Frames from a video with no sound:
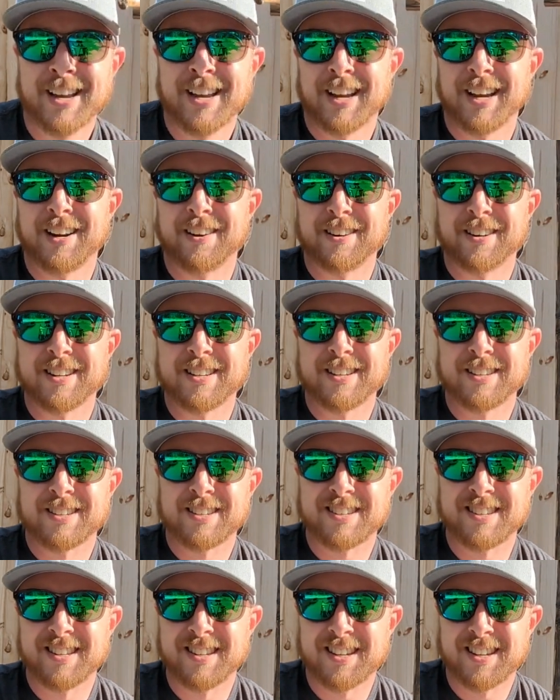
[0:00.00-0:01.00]
Here it
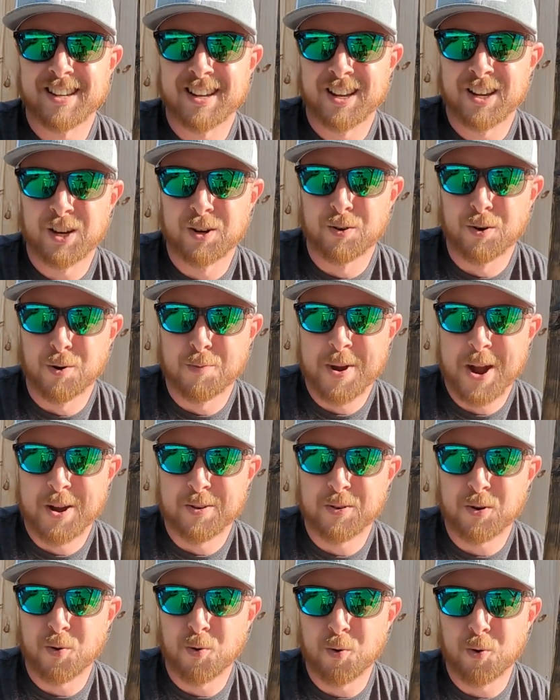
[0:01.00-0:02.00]
is, the Euro
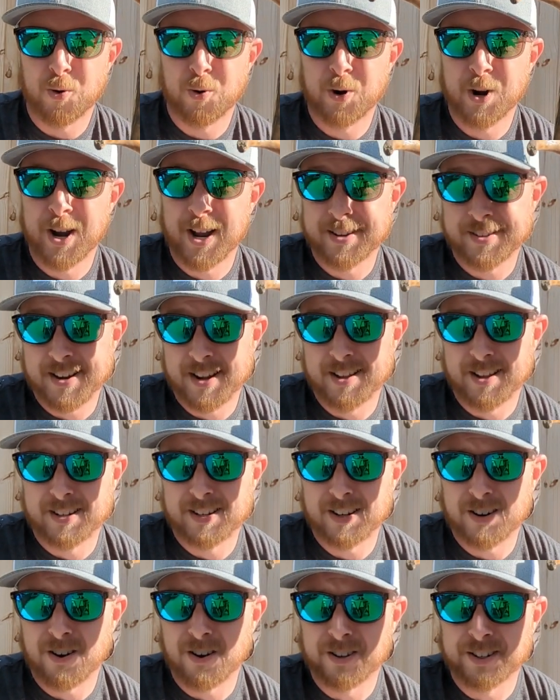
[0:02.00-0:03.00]
mount, or as I like
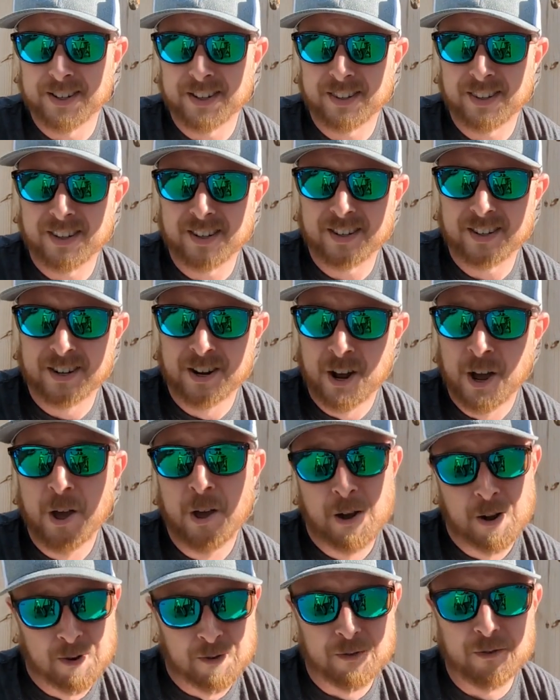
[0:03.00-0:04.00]
to call it, the
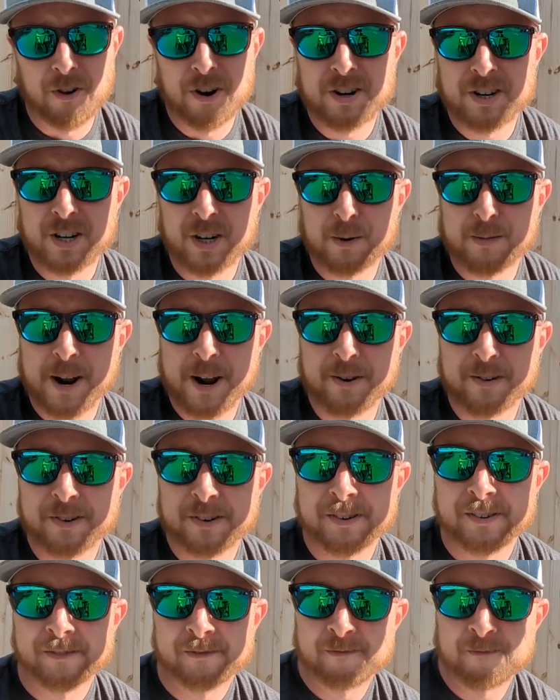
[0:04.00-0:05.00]
frontier mount.
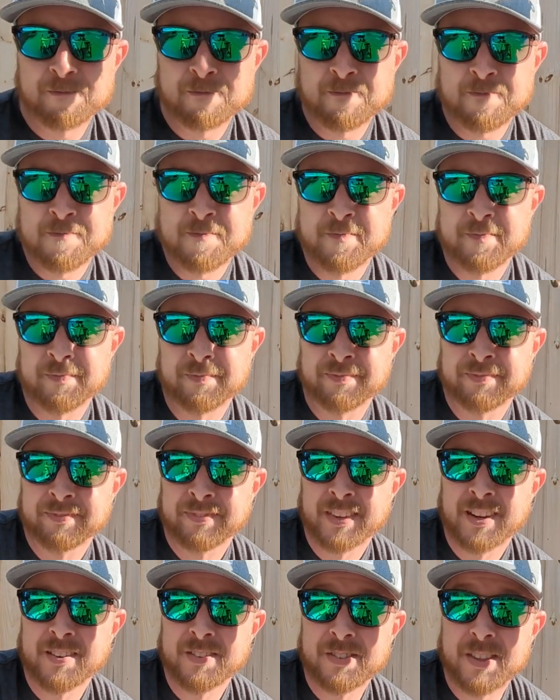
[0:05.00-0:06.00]

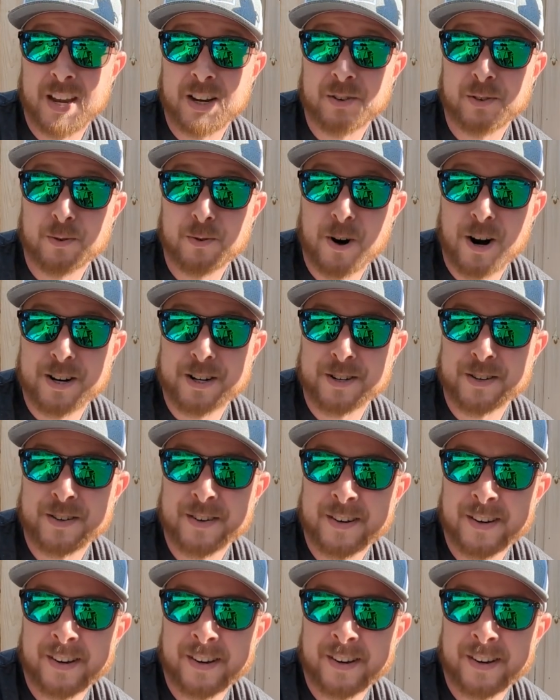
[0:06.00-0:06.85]
Thanks for watching.